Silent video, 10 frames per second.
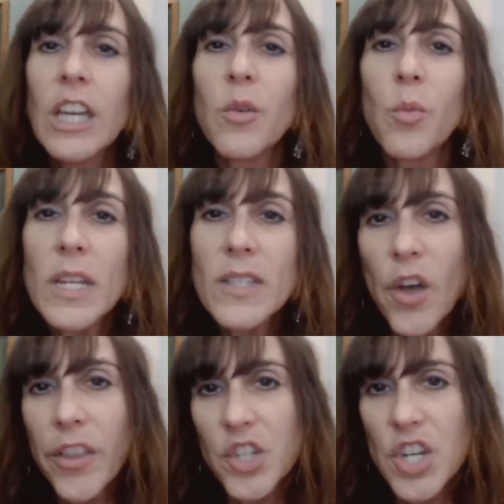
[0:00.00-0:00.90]
We
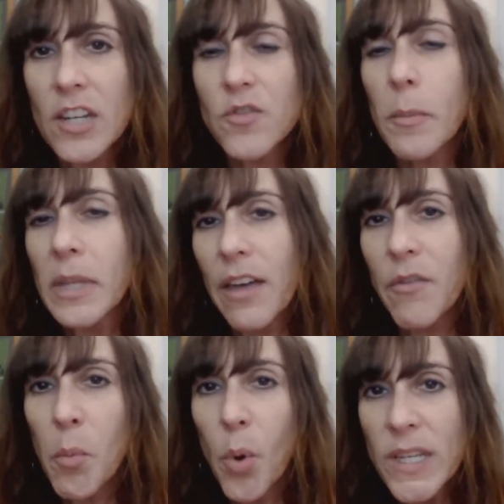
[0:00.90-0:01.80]
saw the change from
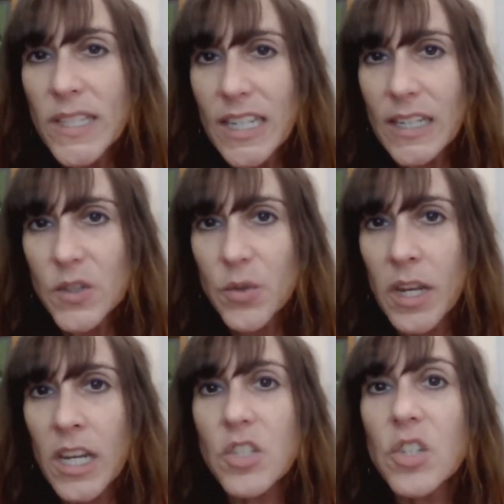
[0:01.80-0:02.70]

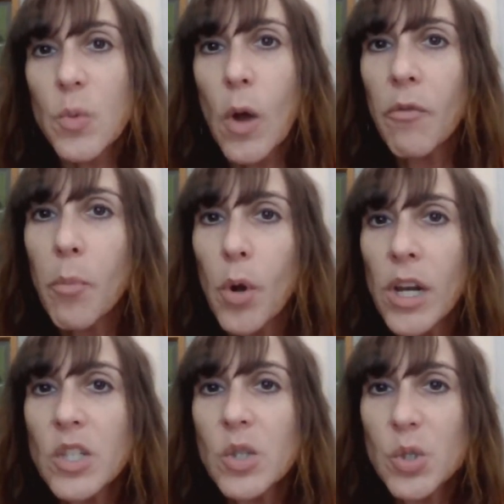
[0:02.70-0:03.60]
11.63 to
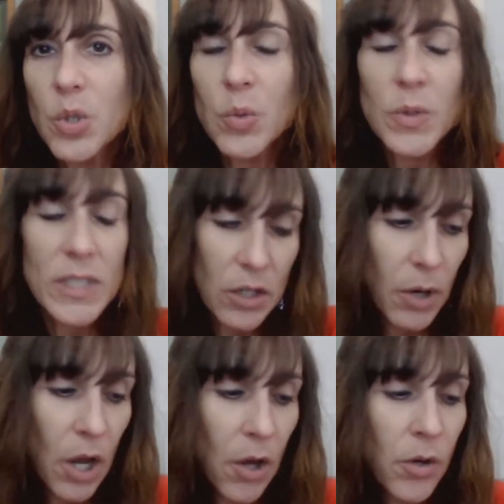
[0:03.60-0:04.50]

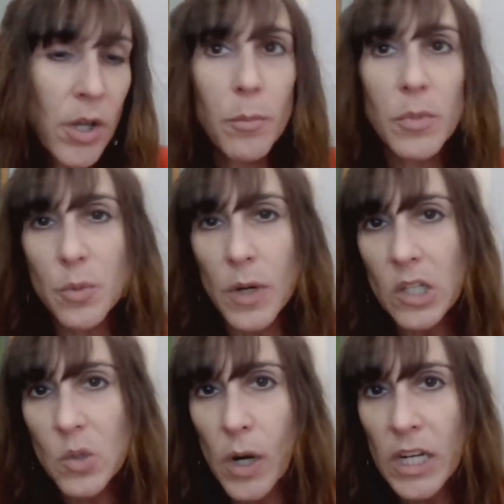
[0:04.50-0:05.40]
12.20 between
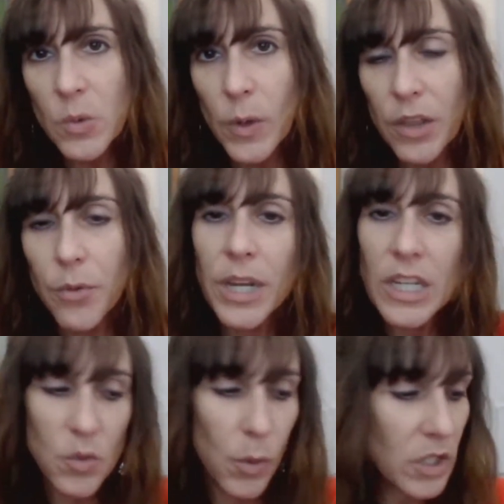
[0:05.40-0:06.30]
2023
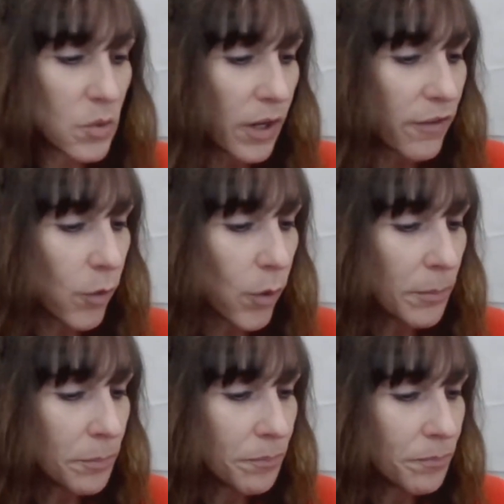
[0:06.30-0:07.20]
and 2024.
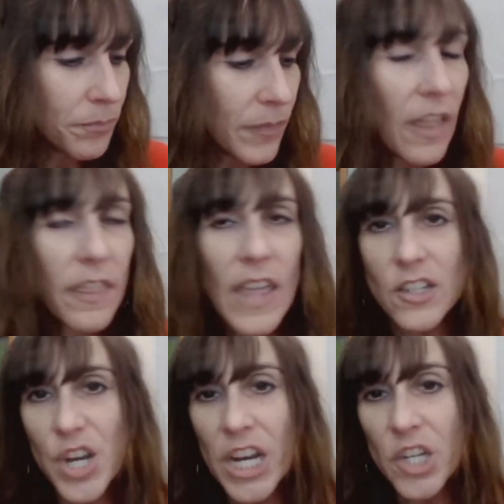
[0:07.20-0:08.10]
That
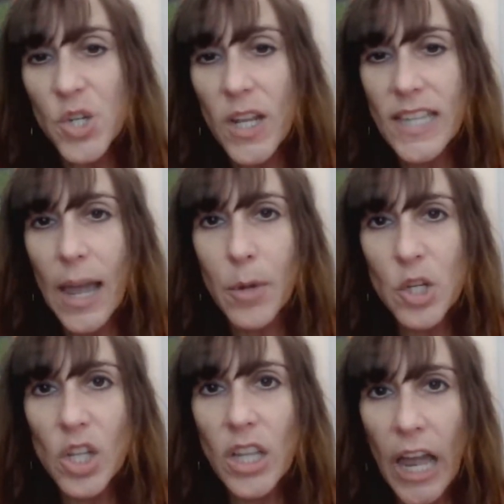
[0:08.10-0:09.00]
change does happen
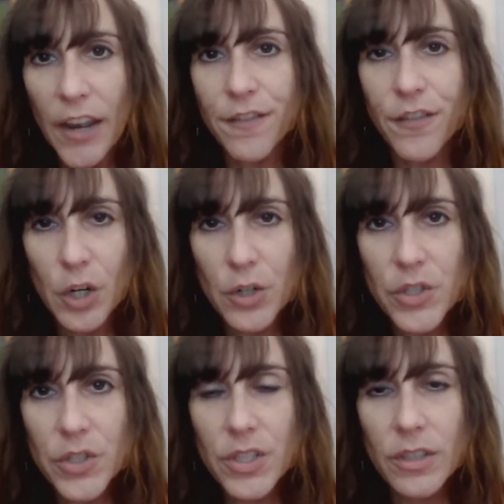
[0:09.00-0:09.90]
July
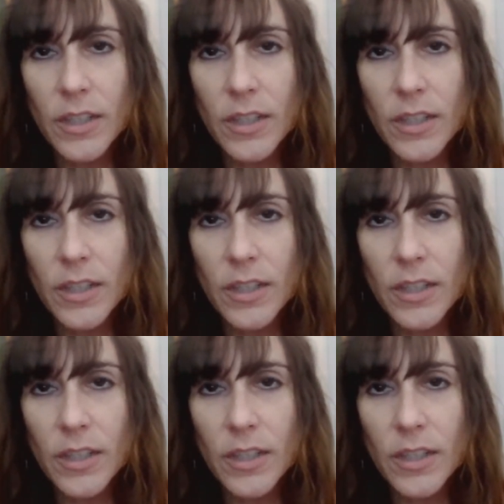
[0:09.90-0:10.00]
1st.